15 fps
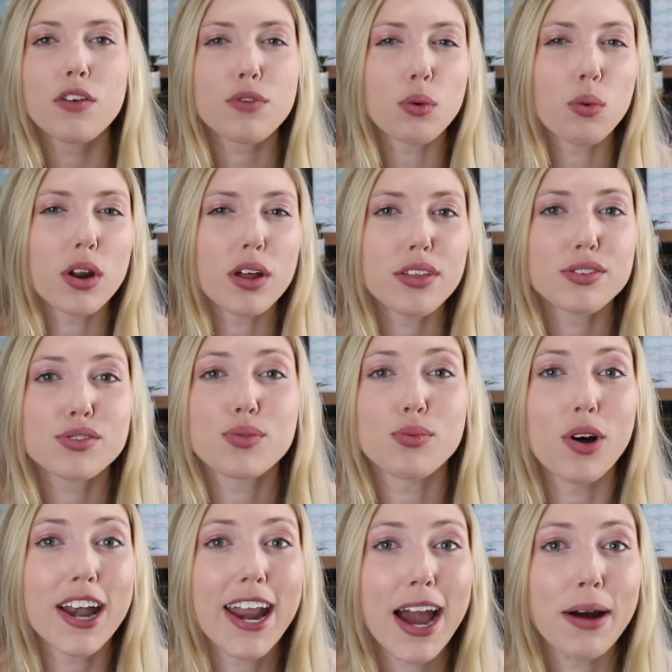For one of those
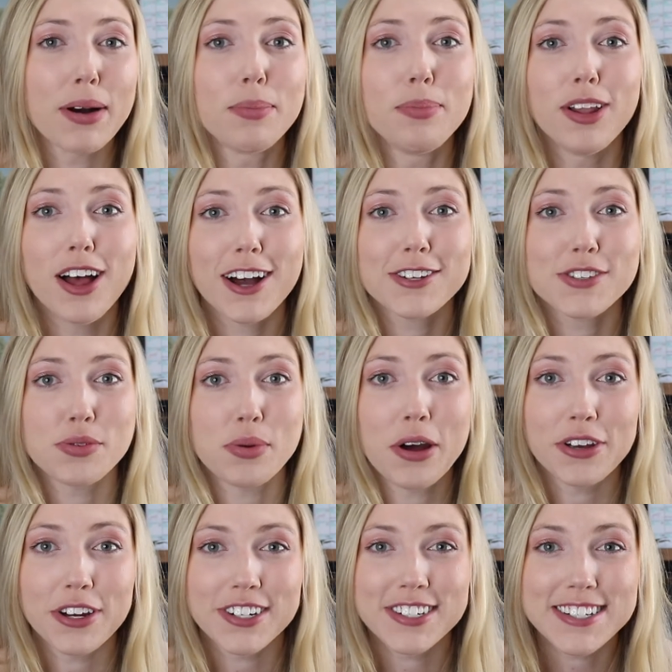one hour blocks
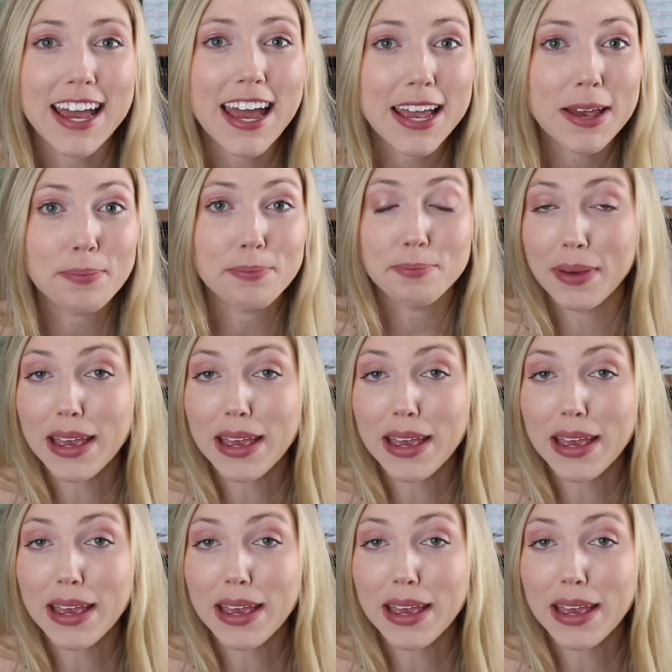throughout your day,